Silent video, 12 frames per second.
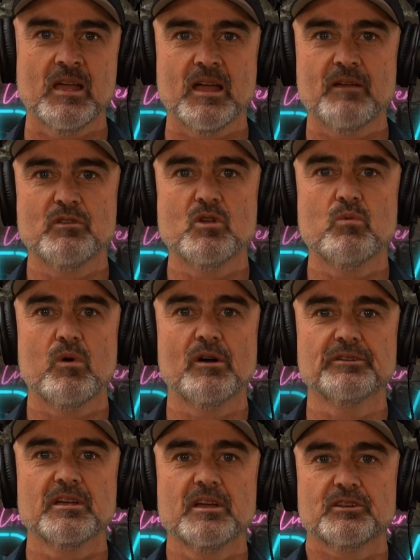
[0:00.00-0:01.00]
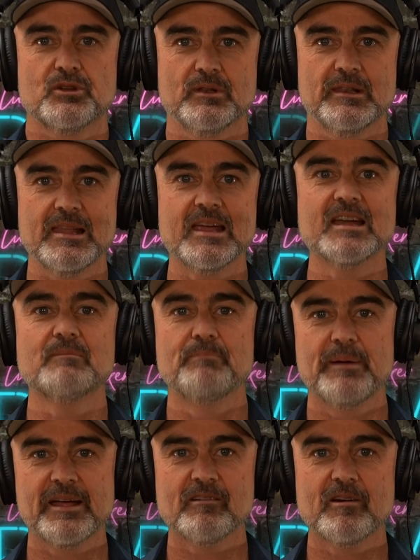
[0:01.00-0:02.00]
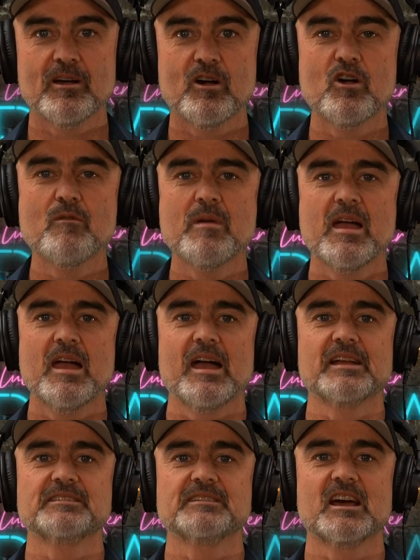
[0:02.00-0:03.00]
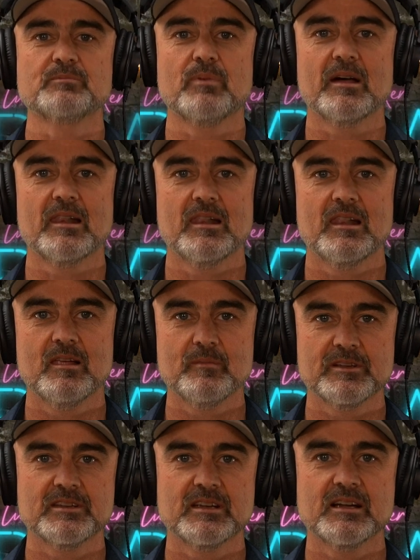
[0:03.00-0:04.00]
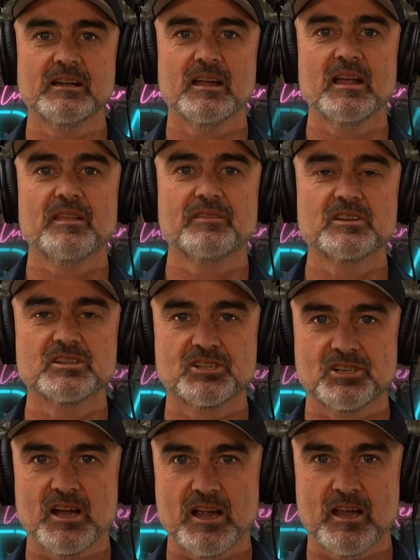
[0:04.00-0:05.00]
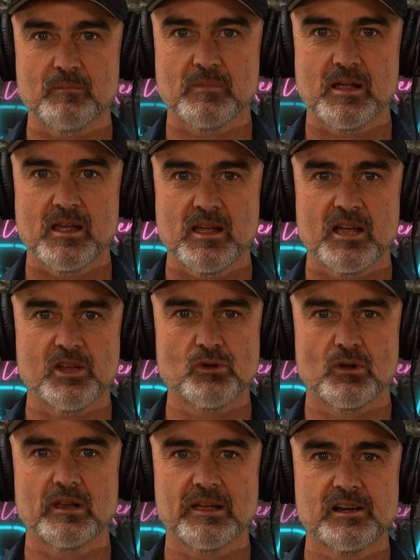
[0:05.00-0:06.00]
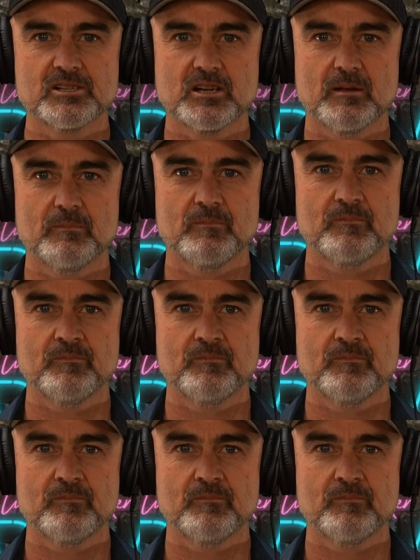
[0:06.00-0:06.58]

If you want to lead better at home, it starts by limiting the shame in your leadership.